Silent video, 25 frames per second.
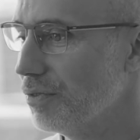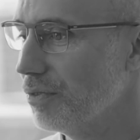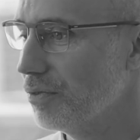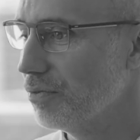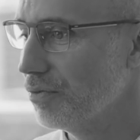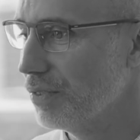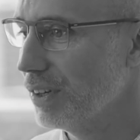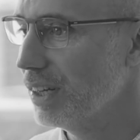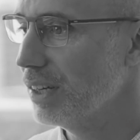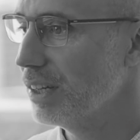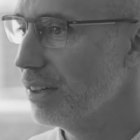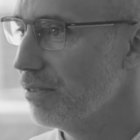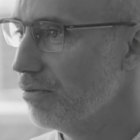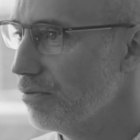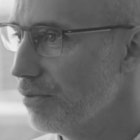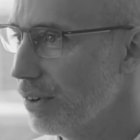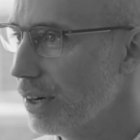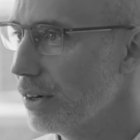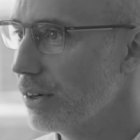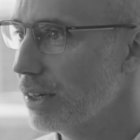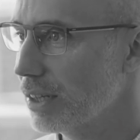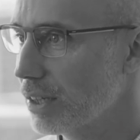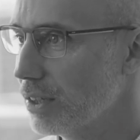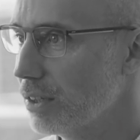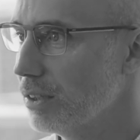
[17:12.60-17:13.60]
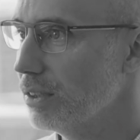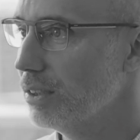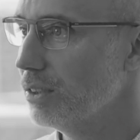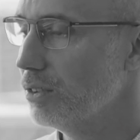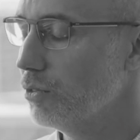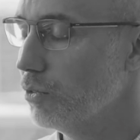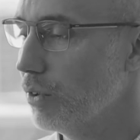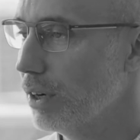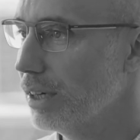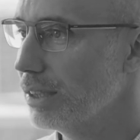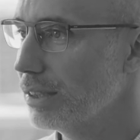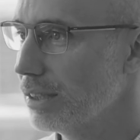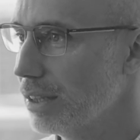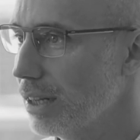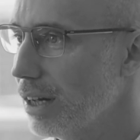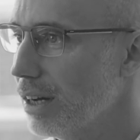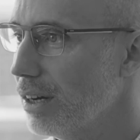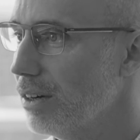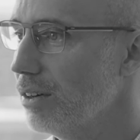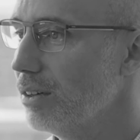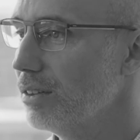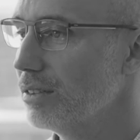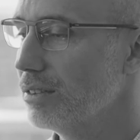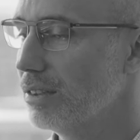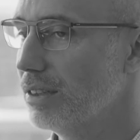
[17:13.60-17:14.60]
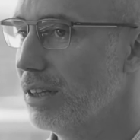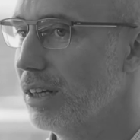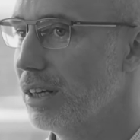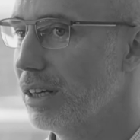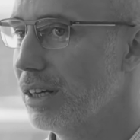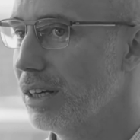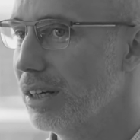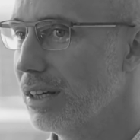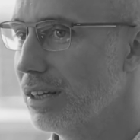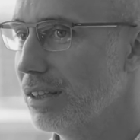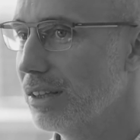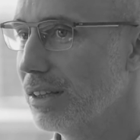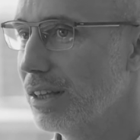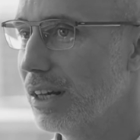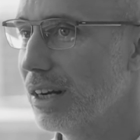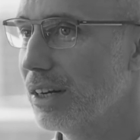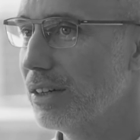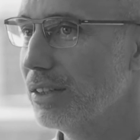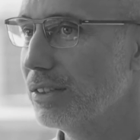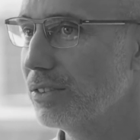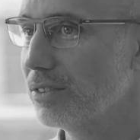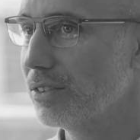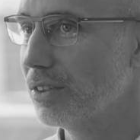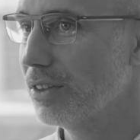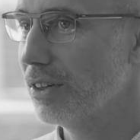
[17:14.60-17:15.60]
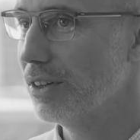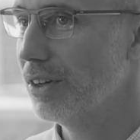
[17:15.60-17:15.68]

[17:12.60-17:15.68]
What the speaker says: feeling very good right now. There is